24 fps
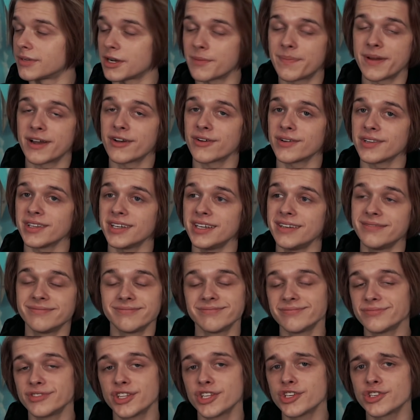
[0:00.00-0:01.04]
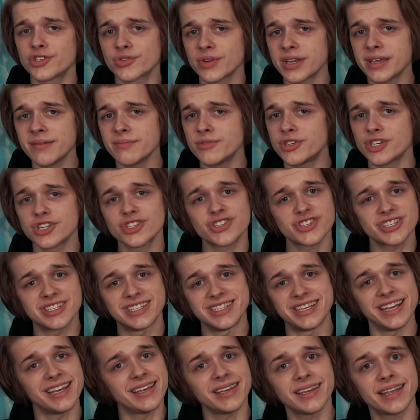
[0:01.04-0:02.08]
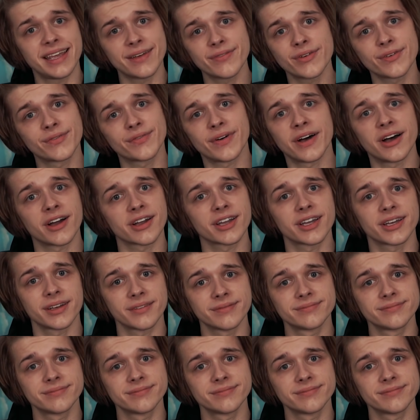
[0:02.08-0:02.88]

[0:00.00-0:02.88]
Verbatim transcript: but apparently the Dream just didn't give a fuck.